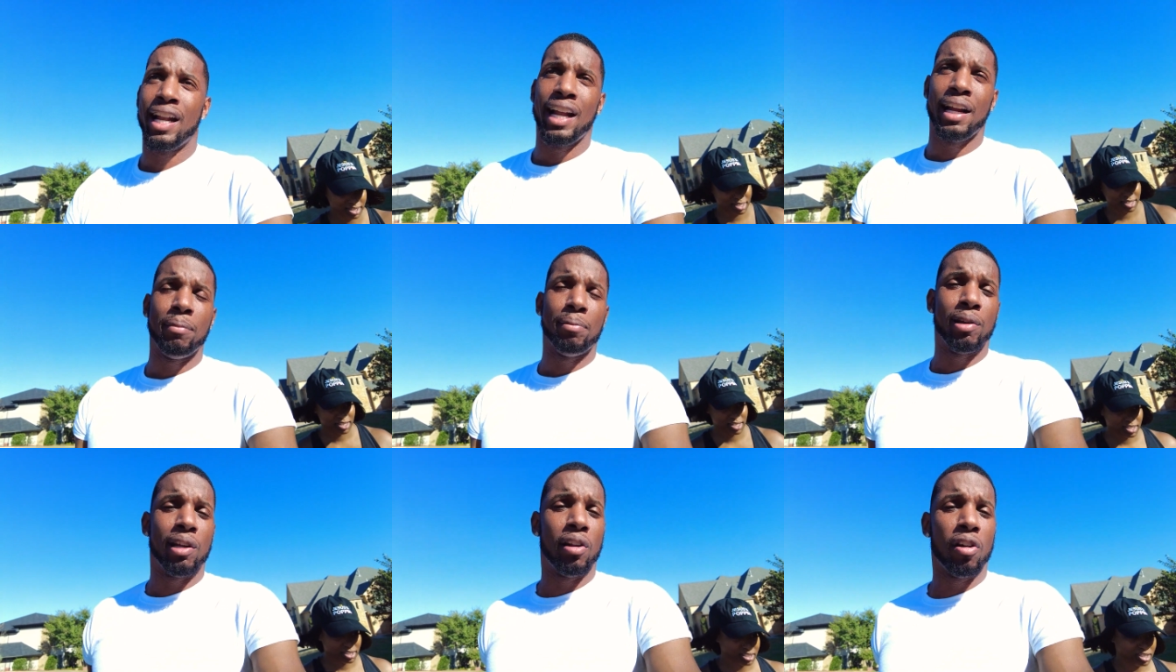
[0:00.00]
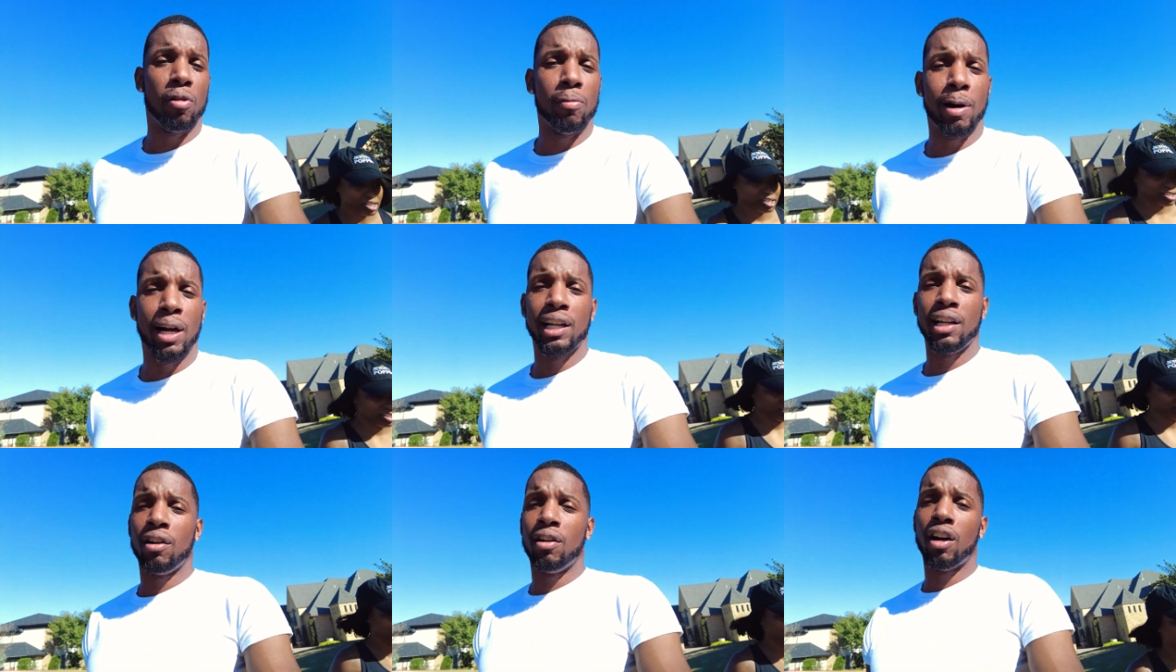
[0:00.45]
it ain't been
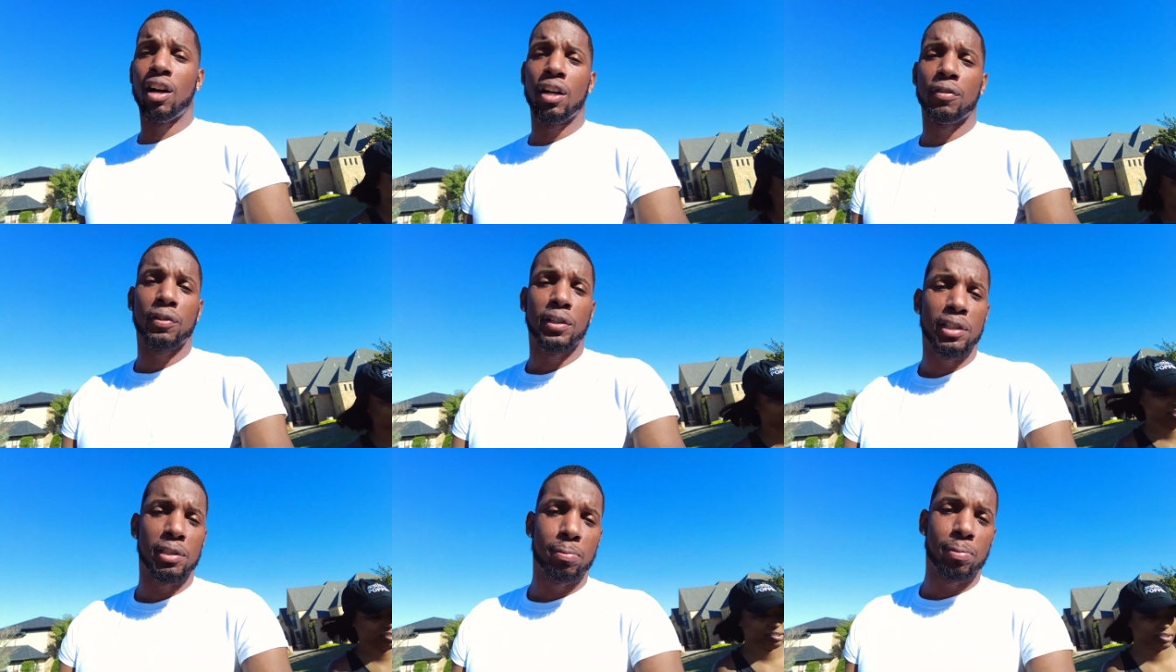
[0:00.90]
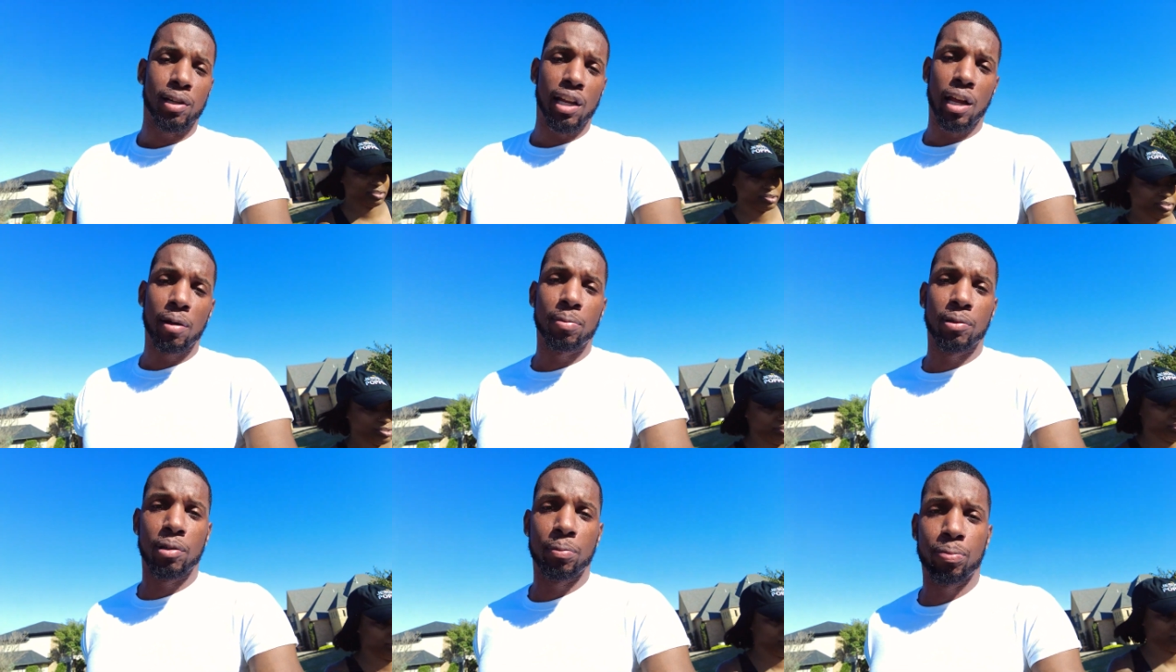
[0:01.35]
nobody on earth that's been
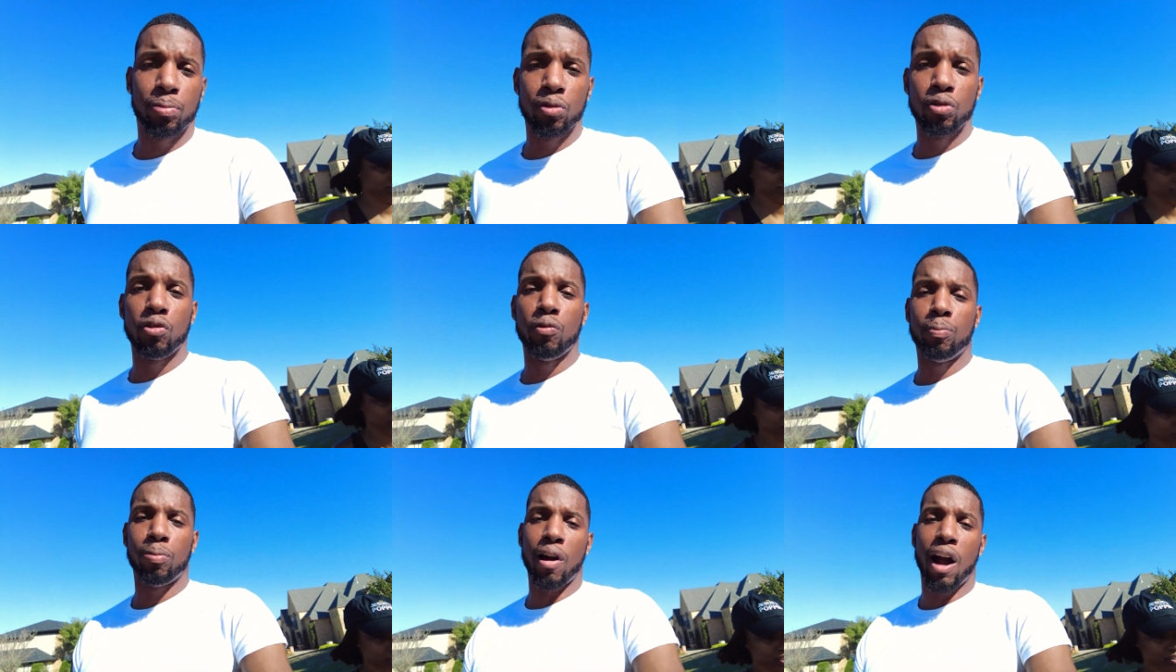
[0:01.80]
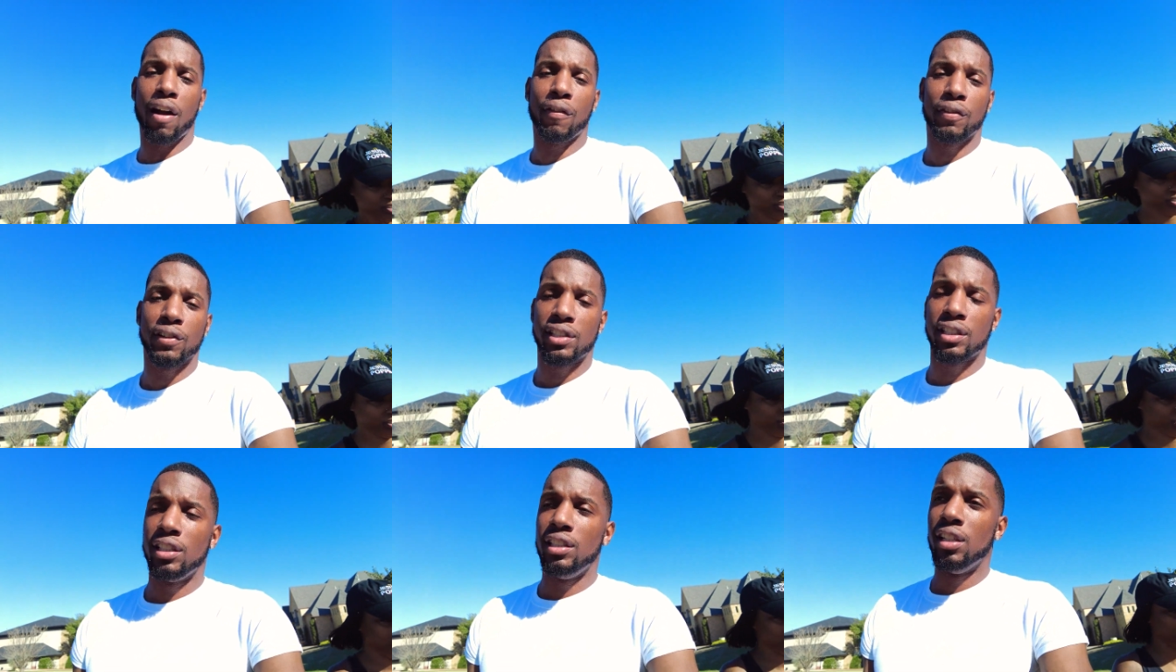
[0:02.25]
able to prove
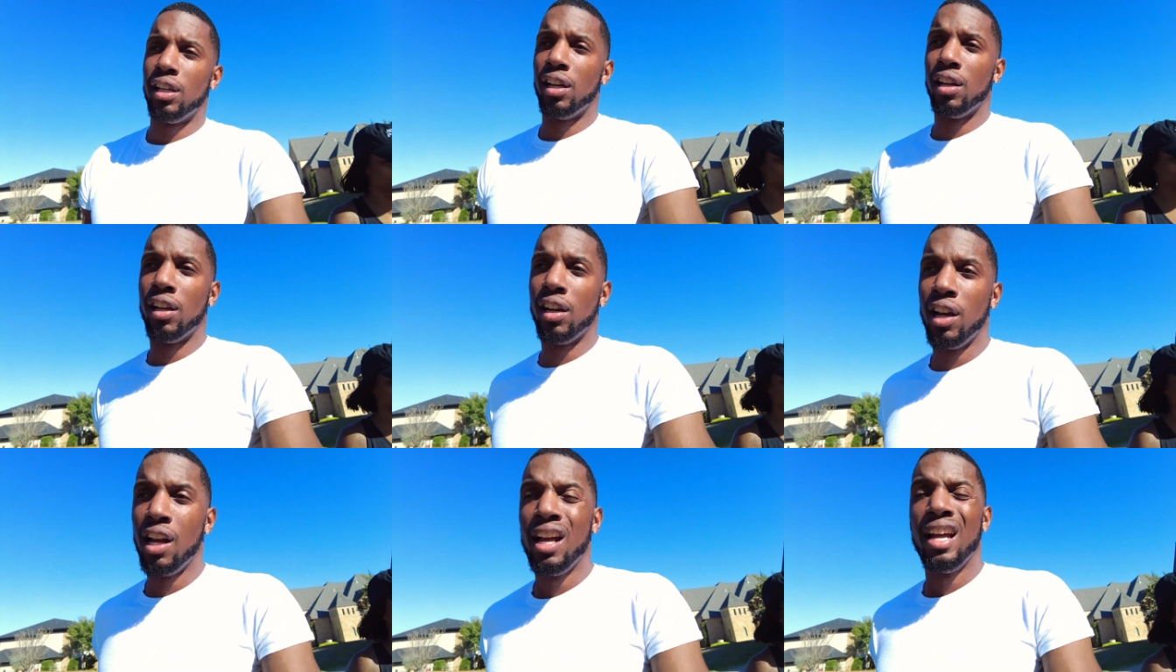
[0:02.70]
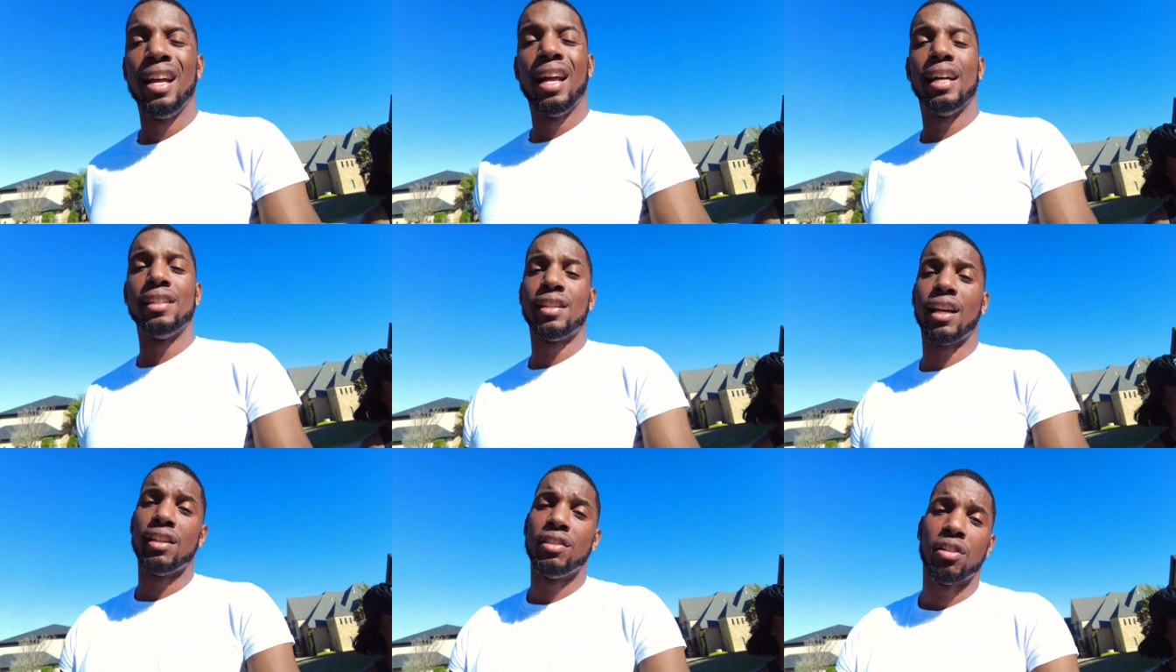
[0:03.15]
prophecy.
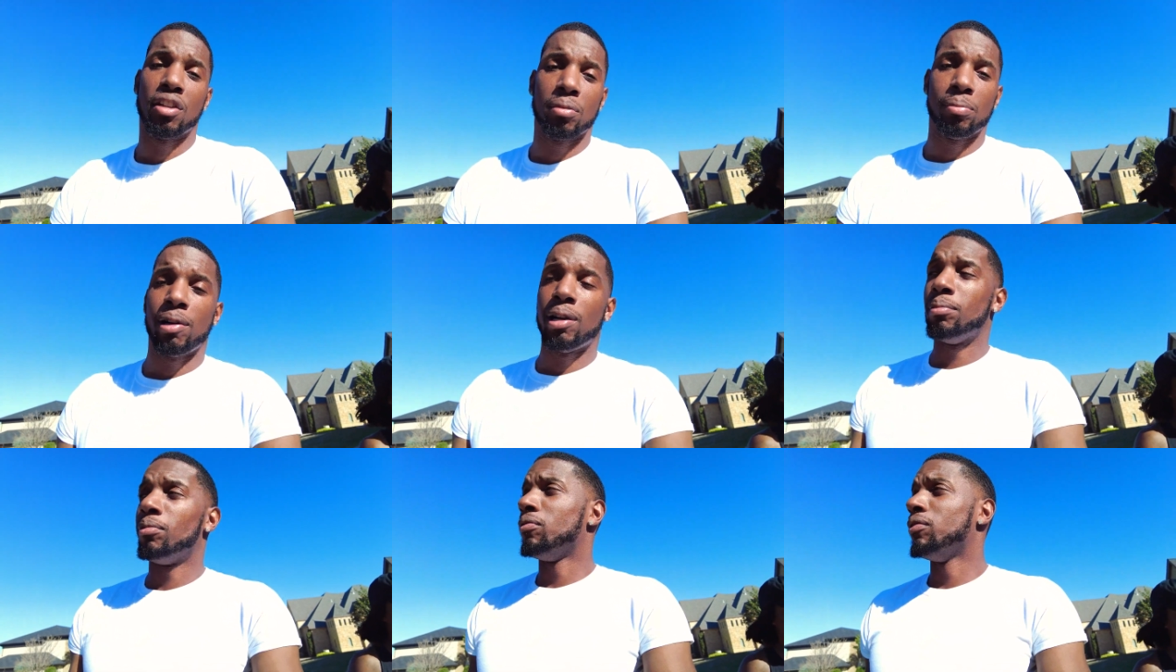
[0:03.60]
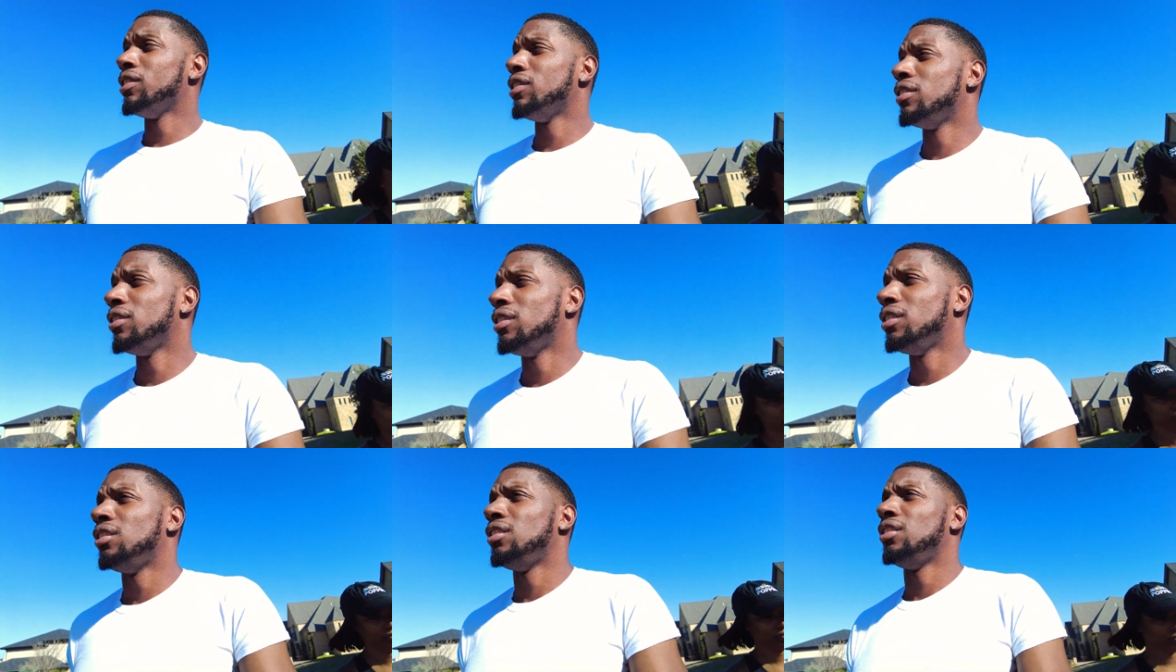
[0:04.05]
That's how you know the Bible real.